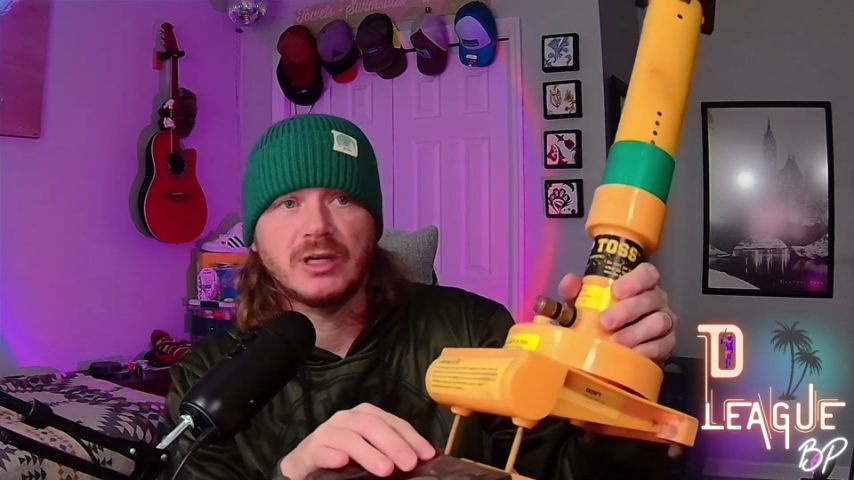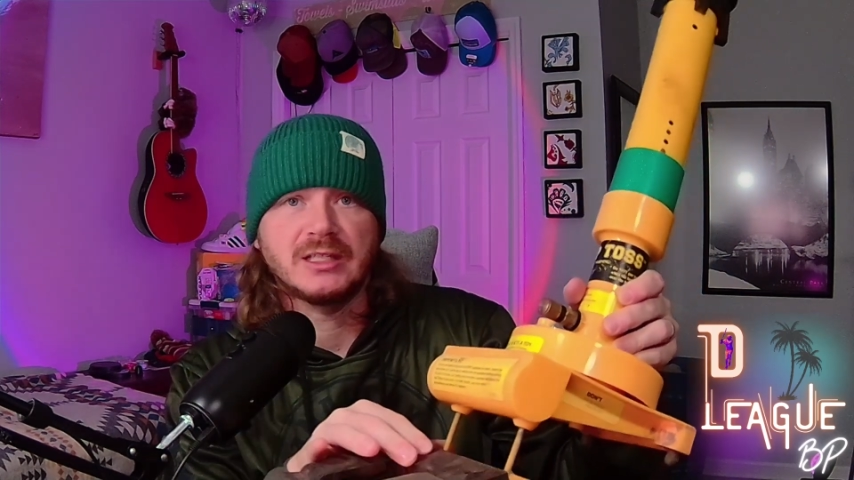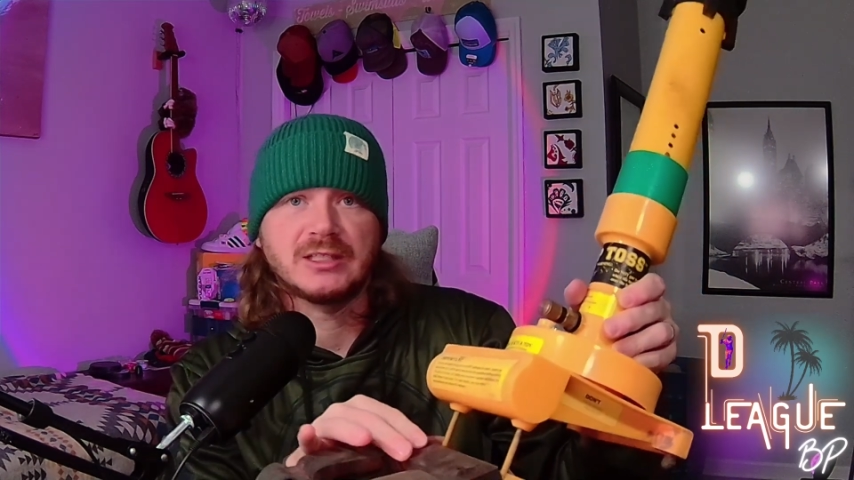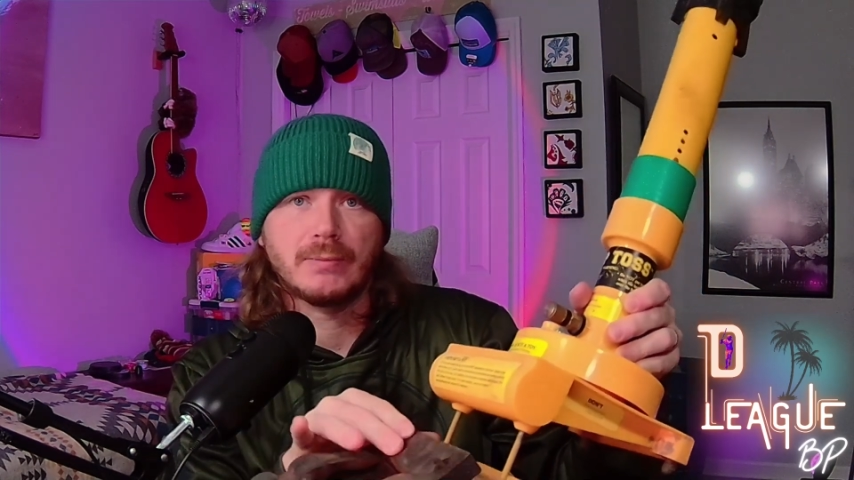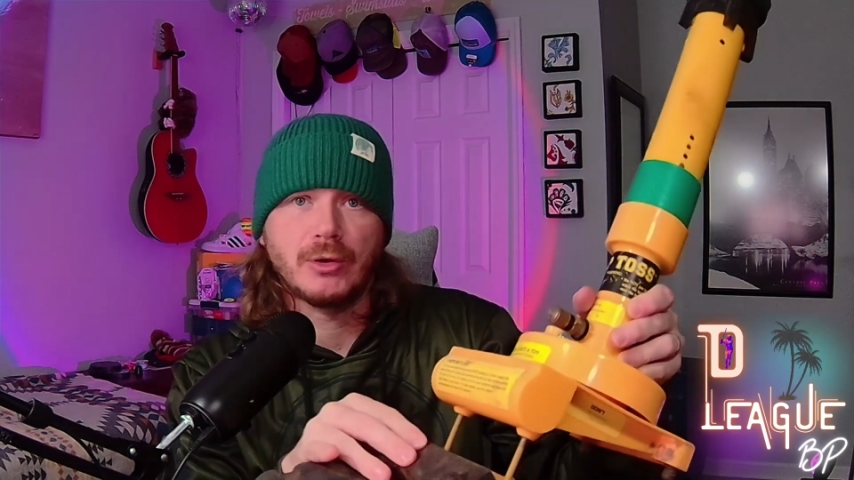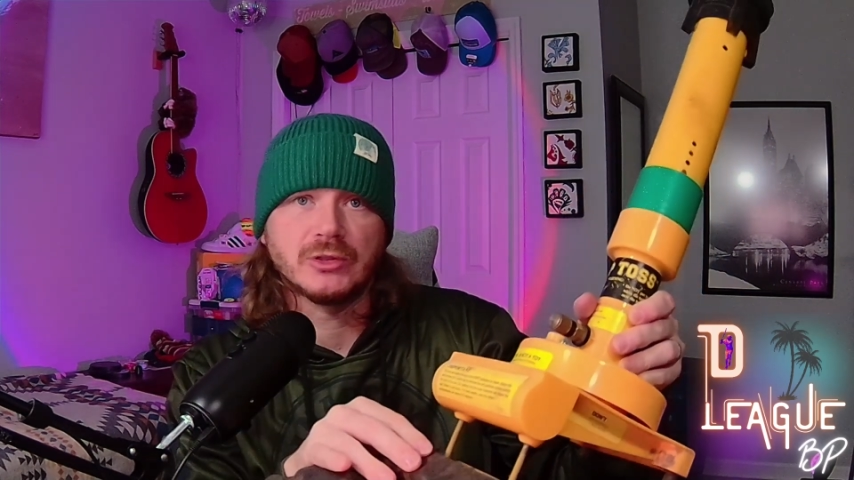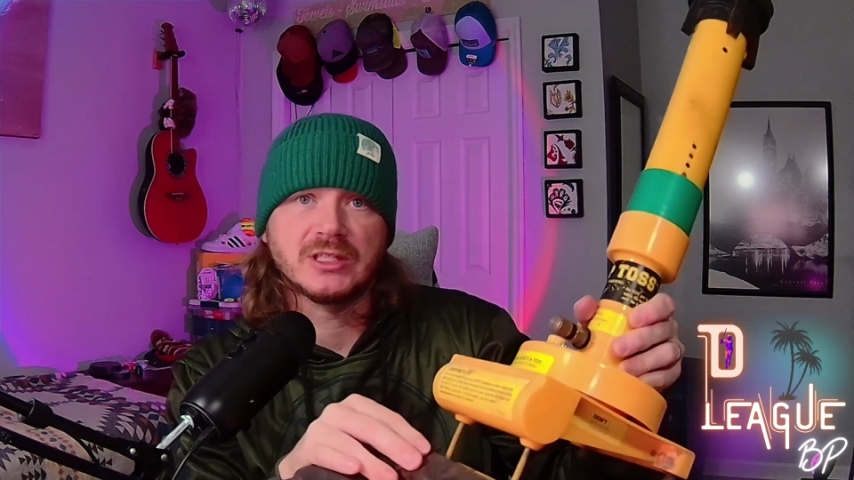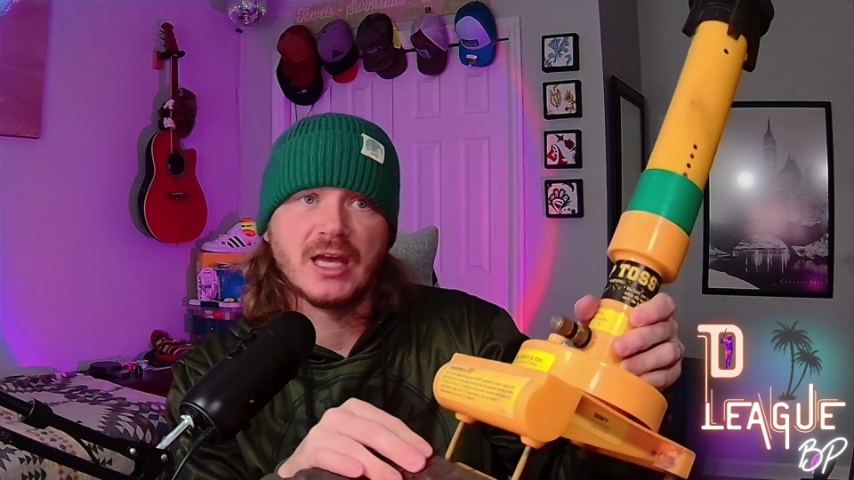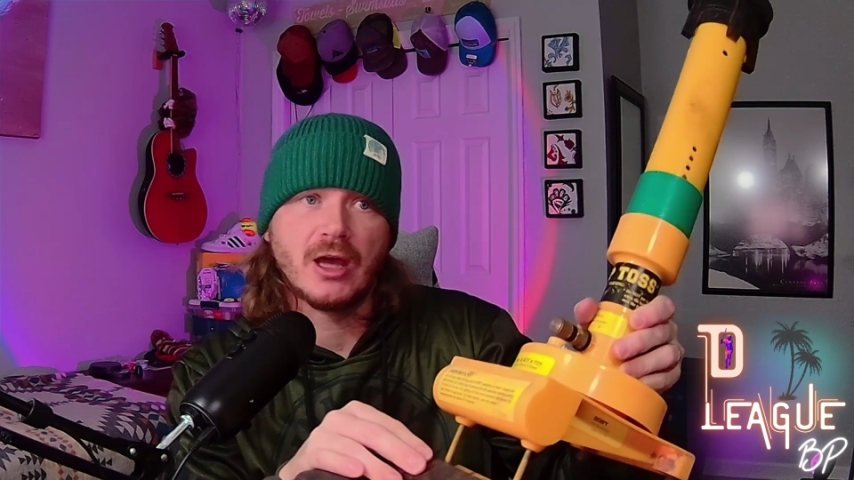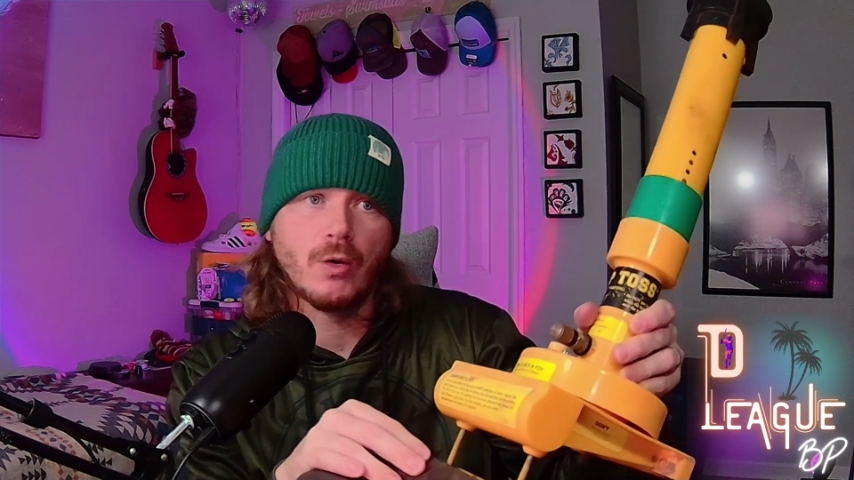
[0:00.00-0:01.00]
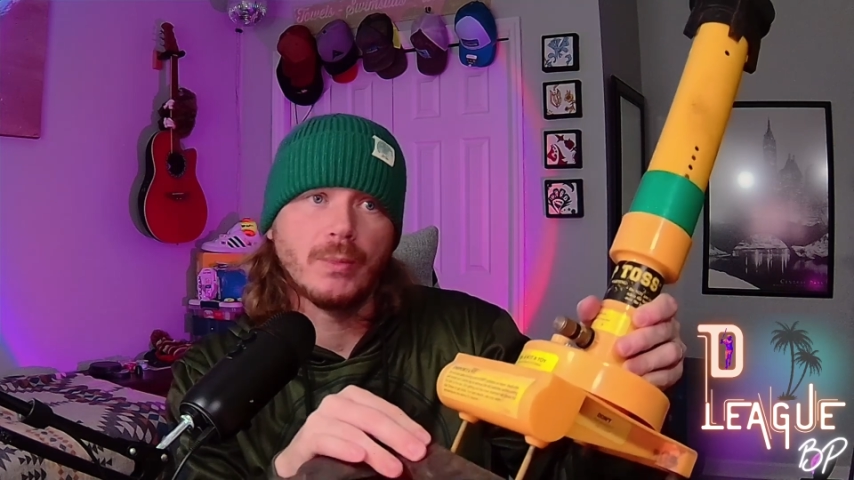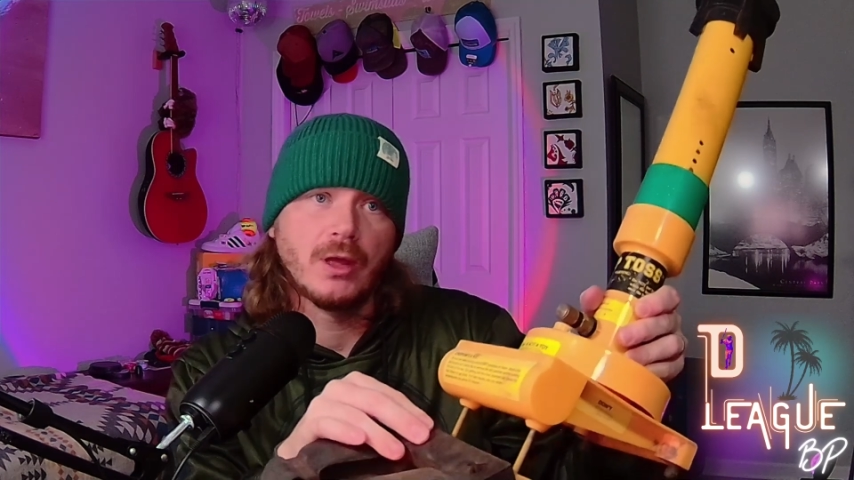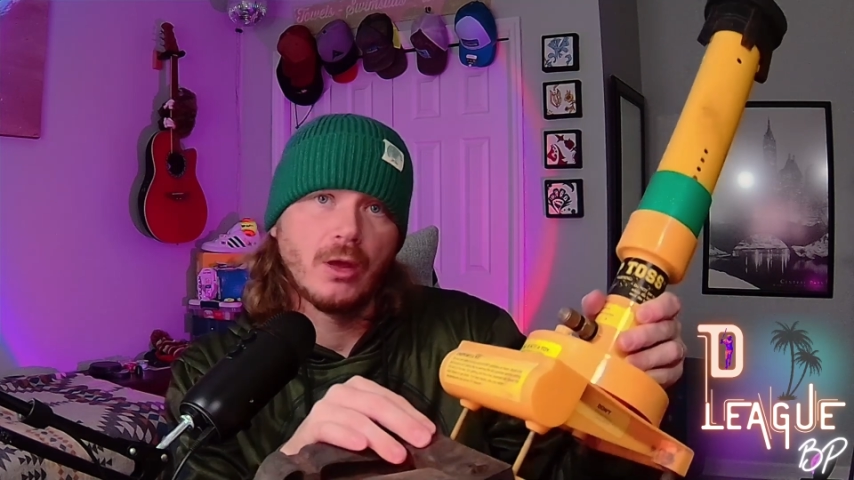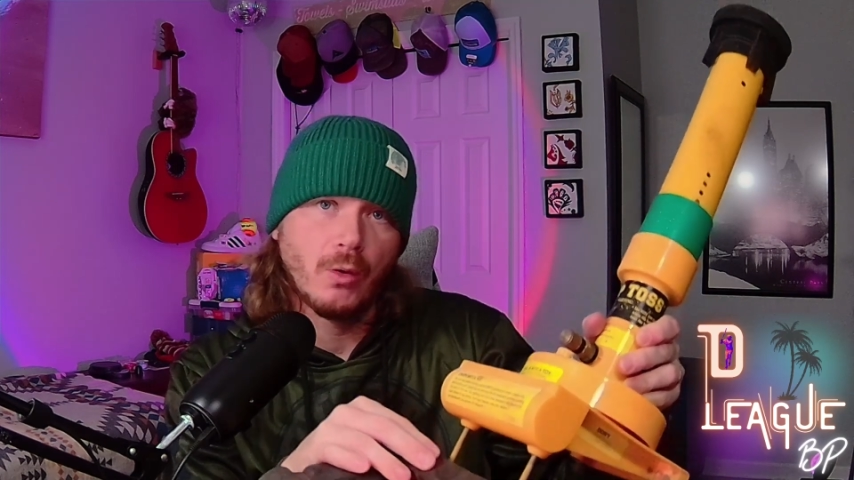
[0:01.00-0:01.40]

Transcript: and it's supposed to help